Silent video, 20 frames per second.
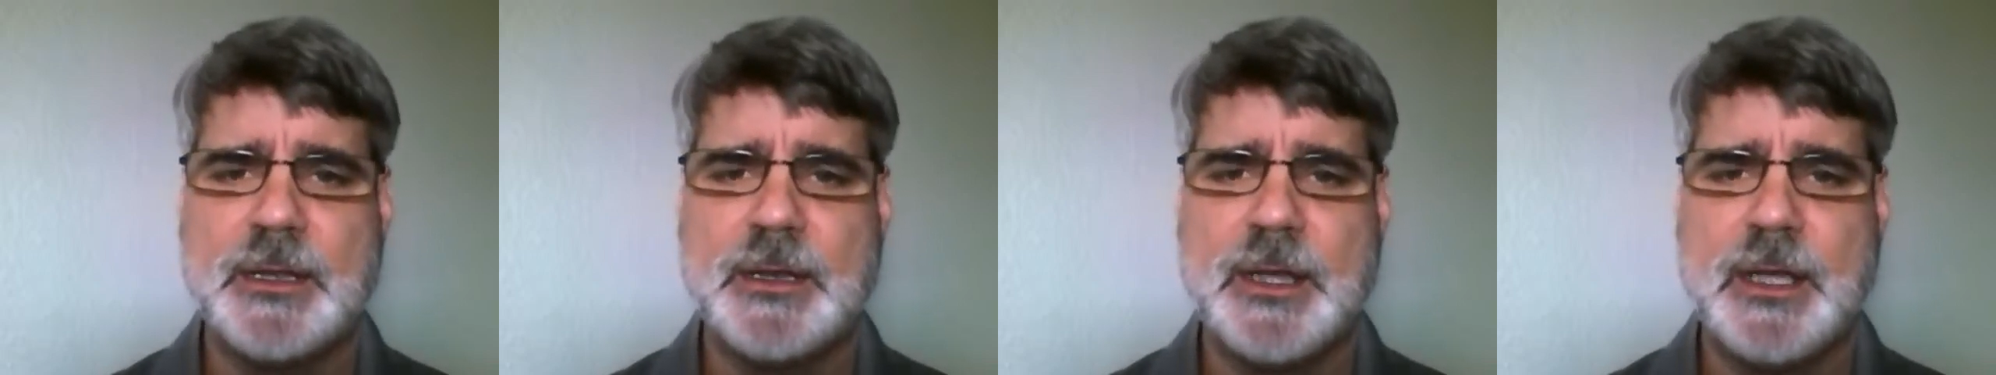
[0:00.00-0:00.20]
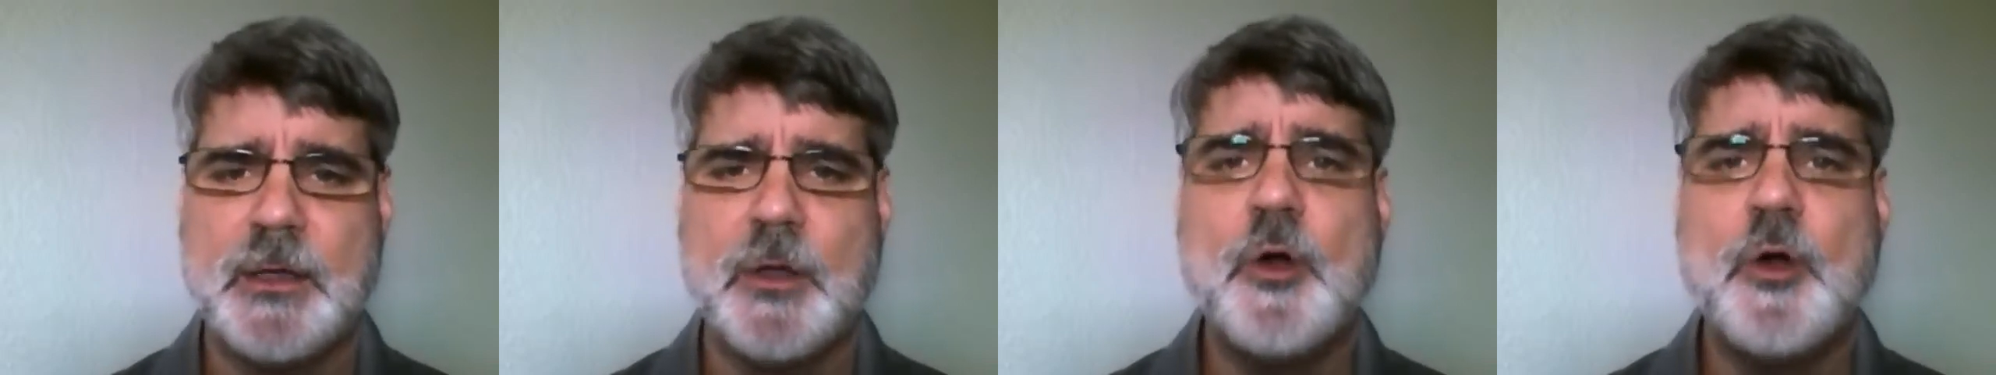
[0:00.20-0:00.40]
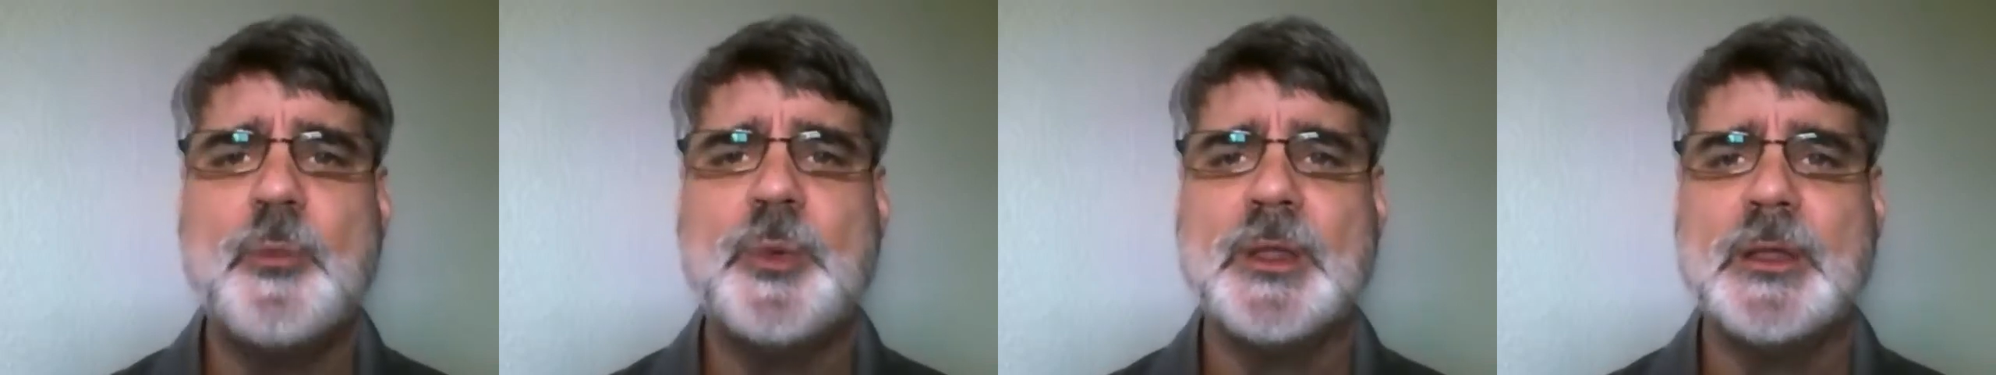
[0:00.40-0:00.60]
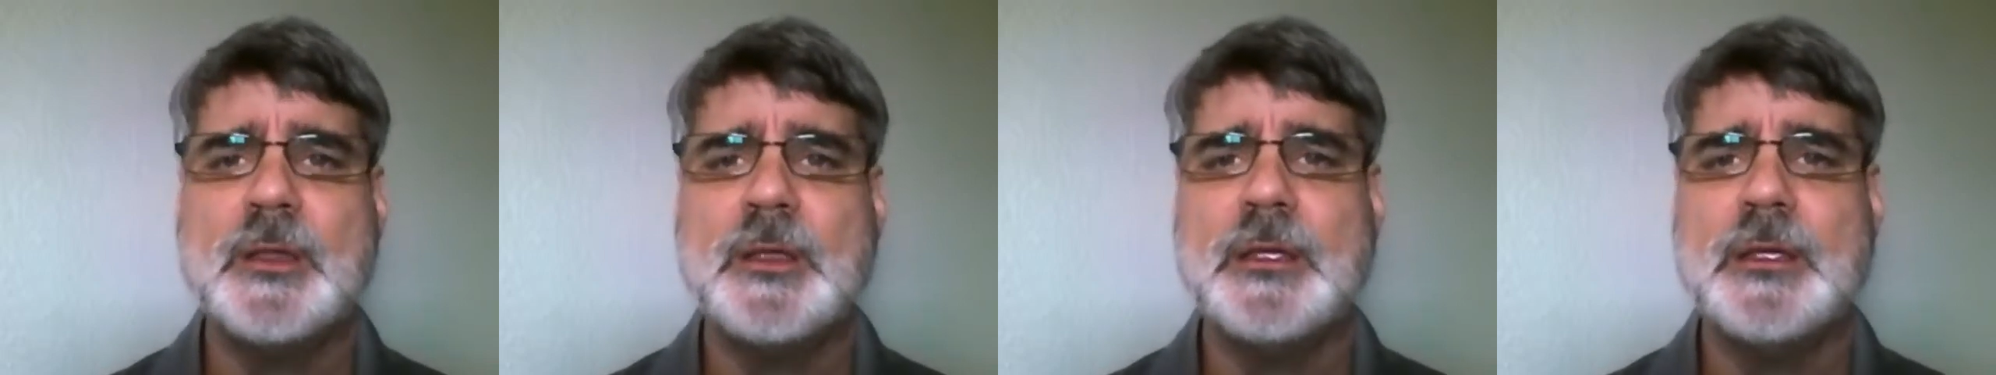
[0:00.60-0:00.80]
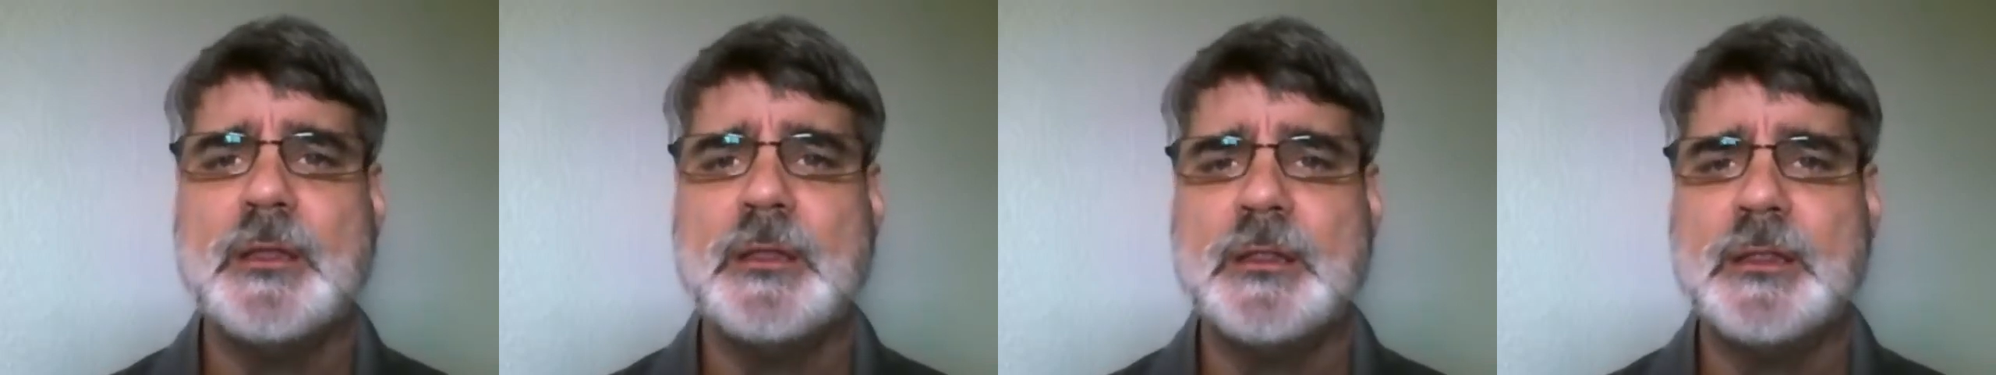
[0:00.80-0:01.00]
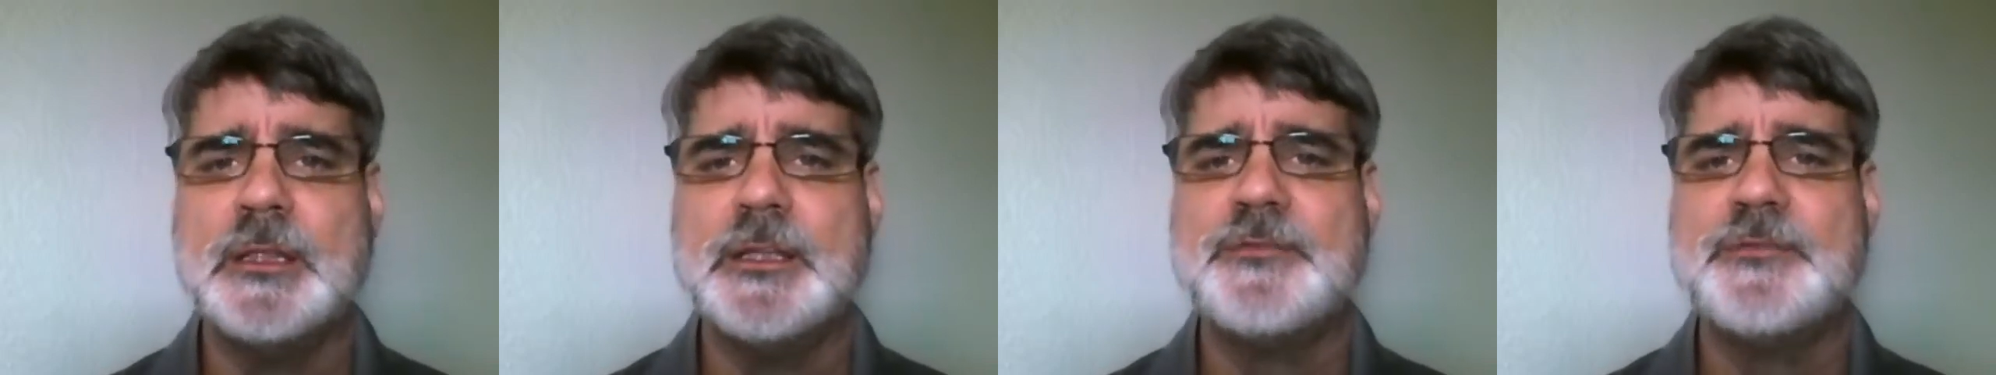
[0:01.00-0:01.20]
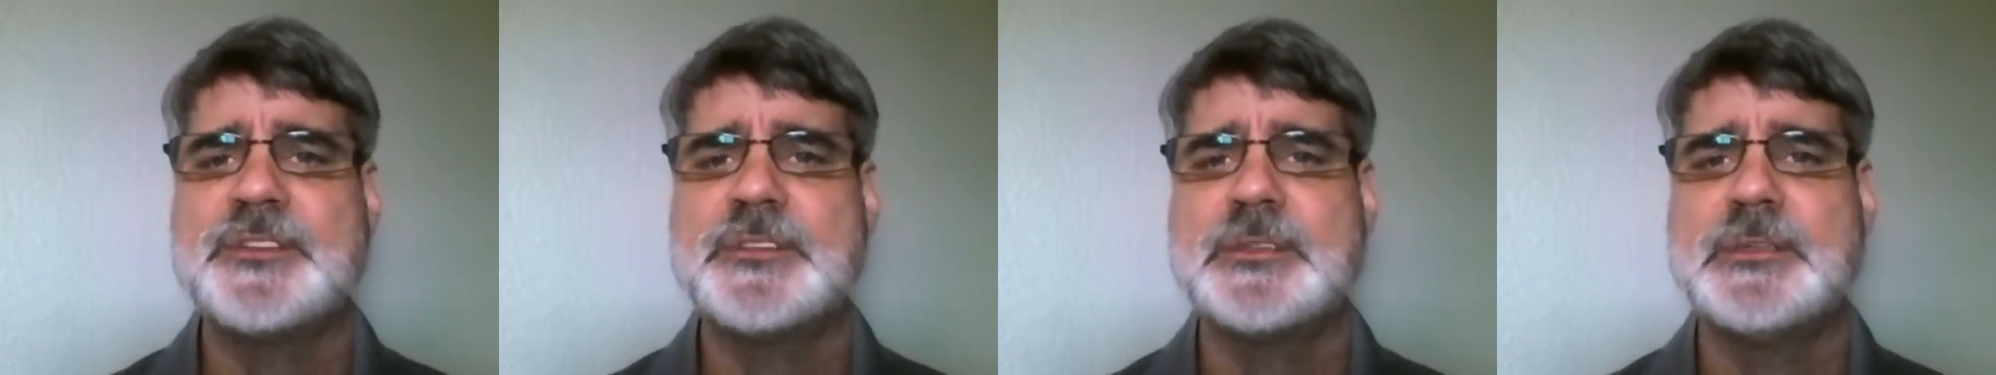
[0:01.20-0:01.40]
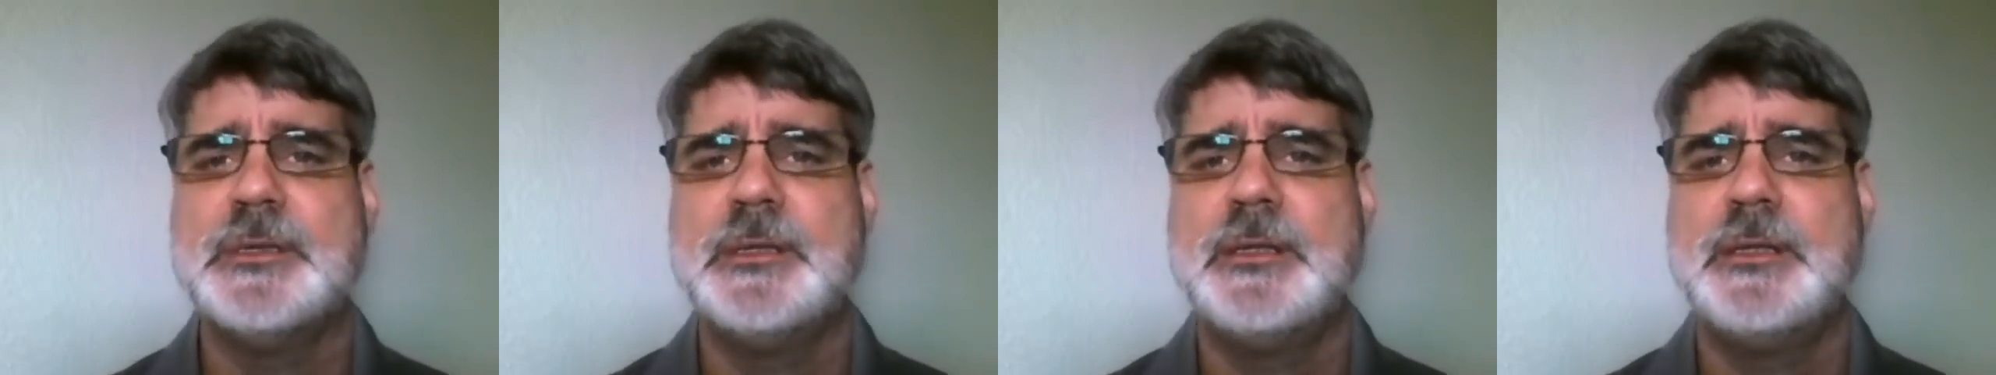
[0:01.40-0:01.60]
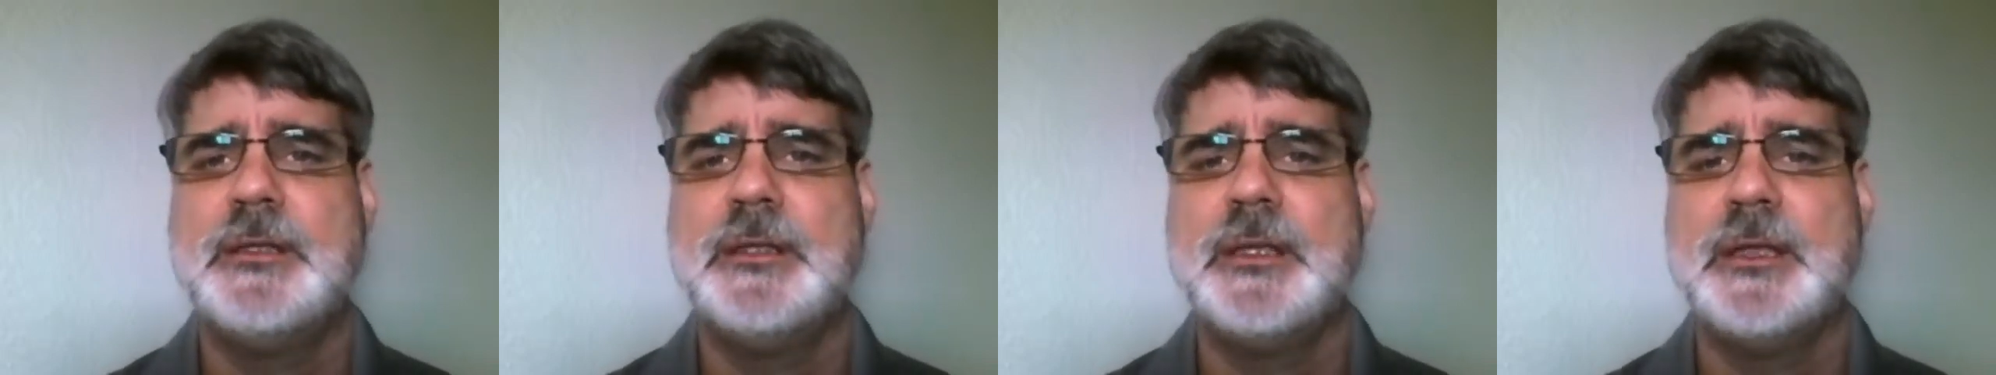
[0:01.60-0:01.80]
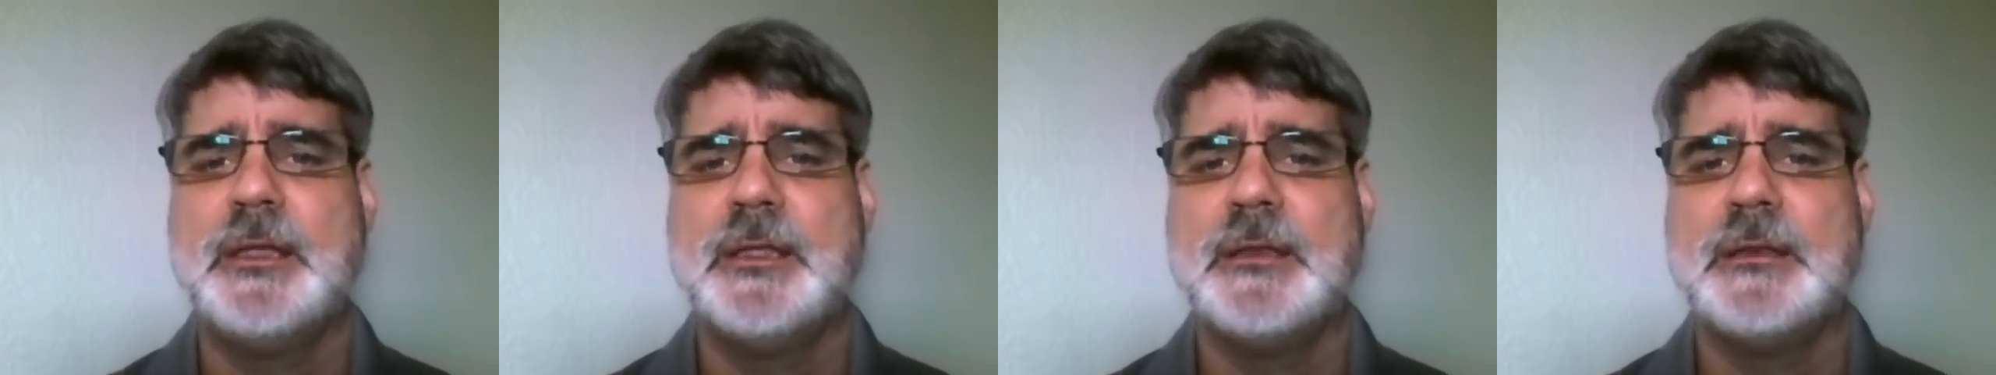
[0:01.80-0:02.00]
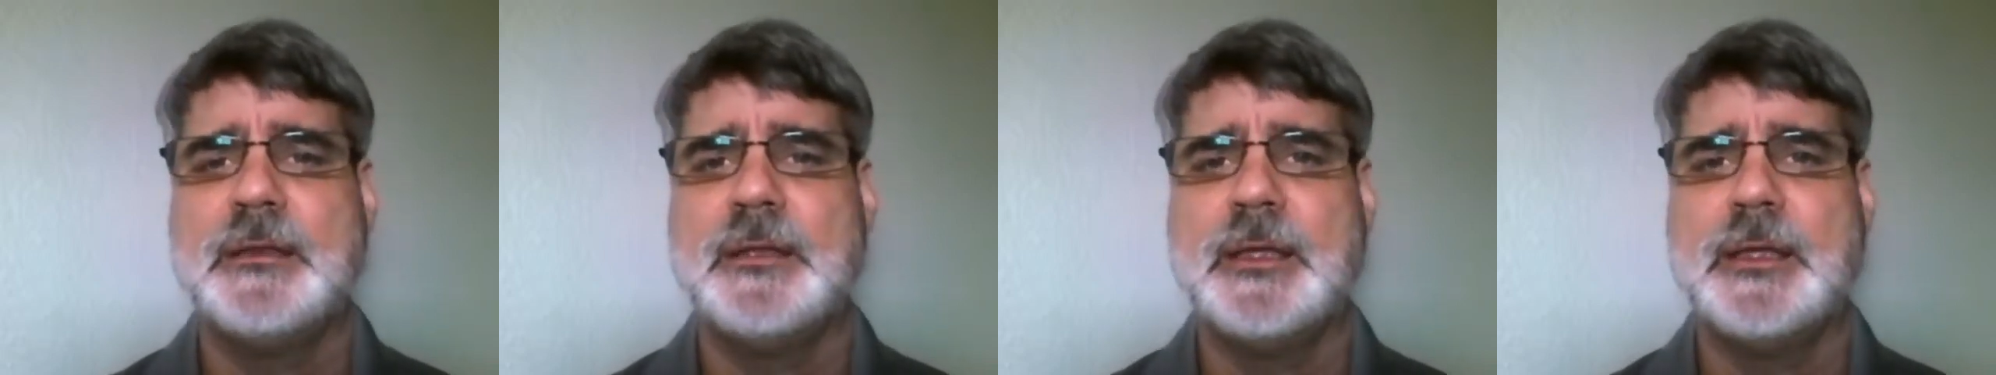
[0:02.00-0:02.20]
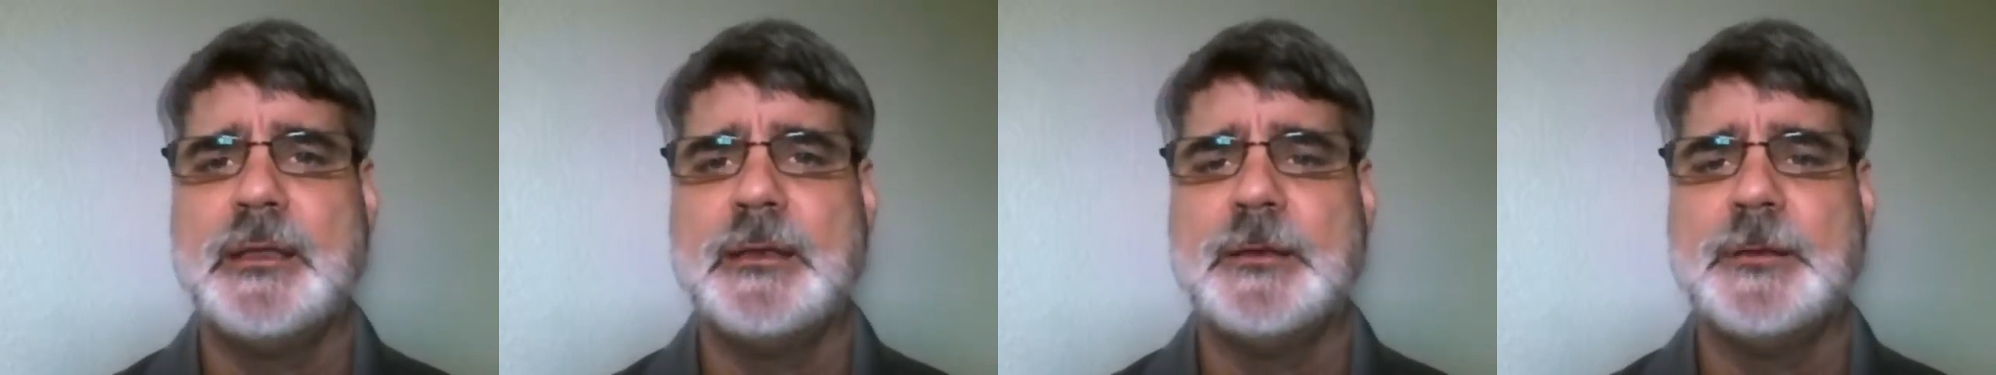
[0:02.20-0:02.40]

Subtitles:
and I hope it lifts and